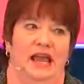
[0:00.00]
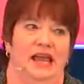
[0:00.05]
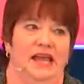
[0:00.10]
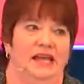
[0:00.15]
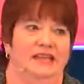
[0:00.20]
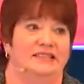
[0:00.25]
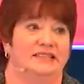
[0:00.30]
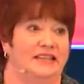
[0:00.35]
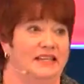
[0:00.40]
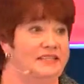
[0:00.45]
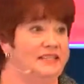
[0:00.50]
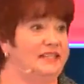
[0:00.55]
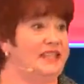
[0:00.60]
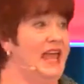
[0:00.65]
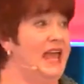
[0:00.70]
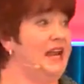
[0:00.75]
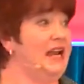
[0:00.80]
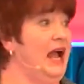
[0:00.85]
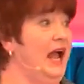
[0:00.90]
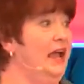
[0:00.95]
Since
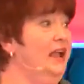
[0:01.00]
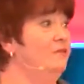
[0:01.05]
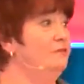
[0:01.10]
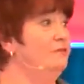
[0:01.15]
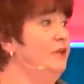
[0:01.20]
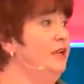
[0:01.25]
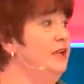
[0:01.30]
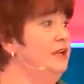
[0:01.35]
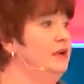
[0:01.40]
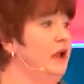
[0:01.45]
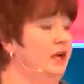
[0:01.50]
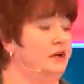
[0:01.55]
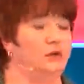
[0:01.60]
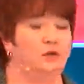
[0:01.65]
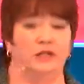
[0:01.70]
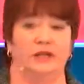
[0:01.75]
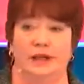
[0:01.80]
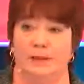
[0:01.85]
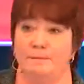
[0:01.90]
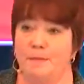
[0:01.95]
then, I have been not
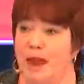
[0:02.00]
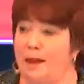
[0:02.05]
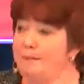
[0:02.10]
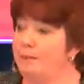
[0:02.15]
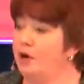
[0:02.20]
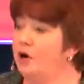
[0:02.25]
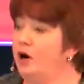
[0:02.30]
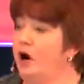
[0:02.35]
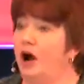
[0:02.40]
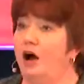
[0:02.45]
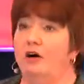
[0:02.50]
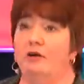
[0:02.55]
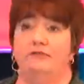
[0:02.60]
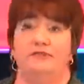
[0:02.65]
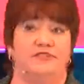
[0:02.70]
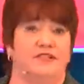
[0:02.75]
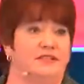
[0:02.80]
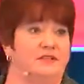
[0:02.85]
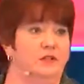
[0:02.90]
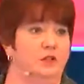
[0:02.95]
only a member of
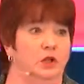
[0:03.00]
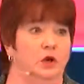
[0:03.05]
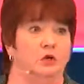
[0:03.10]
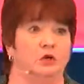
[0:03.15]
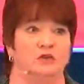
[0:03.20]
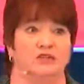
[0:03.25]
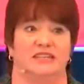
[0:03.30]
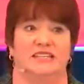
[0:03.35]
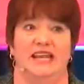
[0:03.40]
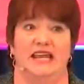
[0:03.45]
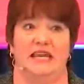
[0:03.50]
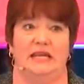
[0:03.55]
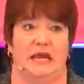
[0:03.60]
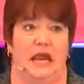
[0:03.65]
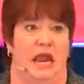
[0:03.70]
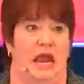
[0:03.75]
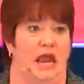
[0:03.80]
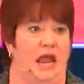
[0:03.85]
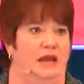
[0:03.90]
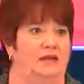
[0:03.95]
local, state,
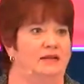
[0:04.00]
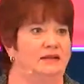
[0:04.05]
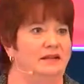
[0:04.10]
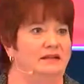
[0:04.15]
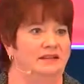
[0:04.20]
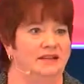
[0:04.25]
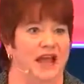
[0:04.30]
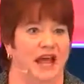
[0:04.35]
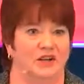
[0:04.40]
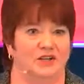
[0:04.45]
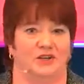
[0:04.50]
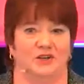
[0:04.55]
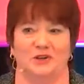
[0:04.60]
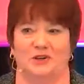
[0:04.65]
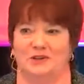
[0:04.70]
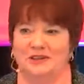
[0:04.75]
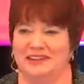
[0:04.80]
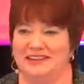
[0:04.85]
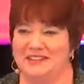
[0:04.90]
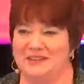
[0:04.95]
and
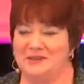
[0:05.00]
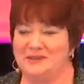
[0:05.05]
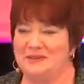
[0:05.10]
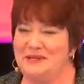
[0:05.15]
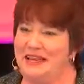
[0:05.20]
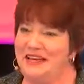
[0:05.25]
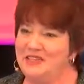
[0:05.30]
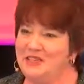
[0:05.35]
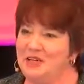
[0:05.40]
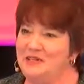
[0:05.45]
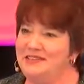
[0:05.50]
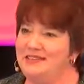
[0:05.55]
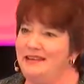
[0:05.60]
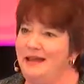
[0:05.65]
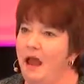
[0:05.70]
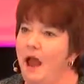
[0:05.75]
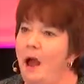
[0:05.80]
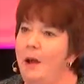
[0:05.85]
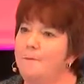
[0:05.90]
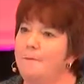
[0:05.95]
national associations,
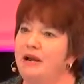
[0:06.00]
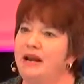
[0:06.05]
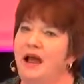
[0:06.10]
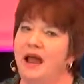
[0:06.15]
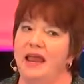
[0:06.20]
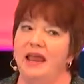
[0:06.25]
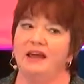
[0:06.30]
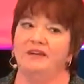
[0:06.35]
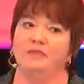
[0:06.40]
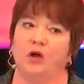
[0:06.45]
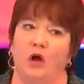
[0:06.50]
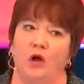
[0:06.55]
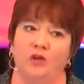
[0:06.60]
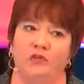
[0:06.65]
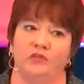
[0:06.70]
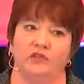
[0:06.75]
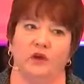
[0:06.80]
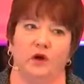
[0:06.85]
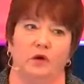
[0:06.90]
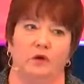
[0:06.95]
but I have
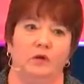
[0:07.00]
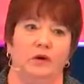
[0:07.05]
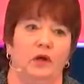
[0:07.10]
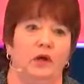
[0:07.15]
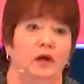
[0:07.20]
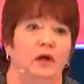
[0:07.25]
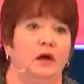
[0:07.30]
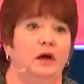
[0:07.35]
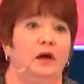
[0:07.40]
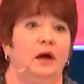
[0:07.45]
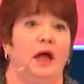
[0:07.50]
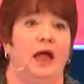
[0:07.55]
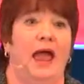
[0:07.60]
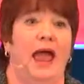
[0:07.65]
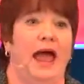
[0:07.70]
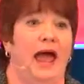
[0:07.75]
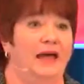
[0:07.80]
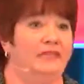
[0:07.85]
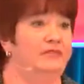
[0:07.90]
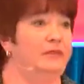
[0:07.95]
also
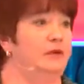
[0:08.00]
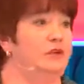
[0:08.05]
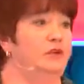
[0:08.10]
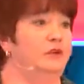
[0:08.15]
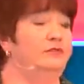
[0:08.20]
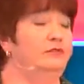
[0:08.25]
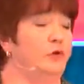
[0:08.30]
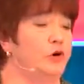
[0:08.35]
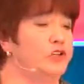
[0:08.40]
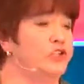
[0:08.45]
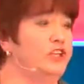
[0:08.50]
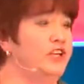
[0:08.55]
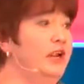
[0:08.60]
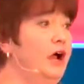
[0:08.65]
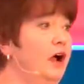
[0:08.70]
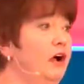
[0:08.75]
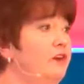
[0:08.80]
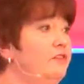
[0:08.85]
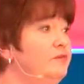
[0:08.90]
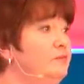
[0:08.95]
had the good fortune
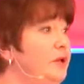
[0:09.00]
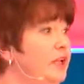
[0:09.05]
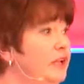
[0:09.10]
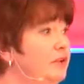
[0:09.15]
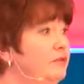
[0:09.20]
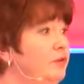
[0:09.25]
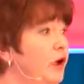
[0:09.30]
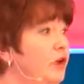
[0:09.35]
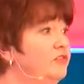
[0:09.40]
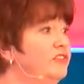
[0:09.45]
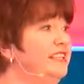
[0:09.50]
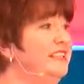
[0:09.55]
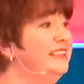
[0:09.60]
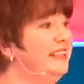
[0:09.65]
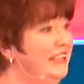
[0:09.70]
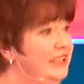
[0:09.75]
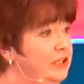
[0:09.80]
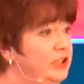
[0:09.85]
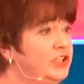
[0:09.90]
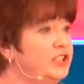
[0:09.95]
of being involved in
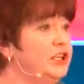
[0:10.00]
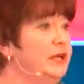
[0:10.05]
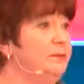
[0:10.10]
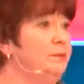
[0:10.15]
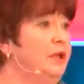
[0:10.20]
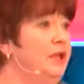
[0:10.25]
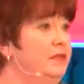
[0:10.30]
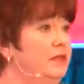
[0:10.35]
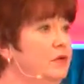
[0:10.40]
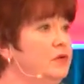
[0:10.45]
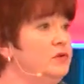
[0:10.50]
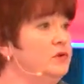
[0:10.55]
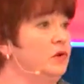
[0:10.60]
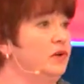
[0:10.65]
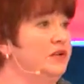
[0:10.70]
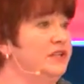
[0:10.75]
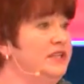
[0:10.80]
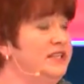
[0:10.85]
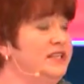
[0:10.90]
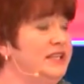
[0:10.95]
leadership in those
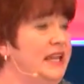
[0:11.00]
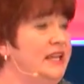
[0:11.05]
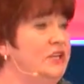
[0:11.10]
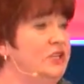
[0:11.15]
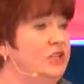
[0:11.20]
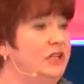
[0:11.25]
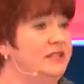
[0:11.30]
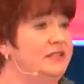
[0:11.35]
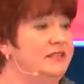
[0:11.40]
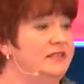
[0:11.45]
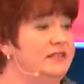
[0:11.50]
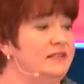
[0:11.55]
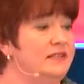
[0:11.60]
organizations,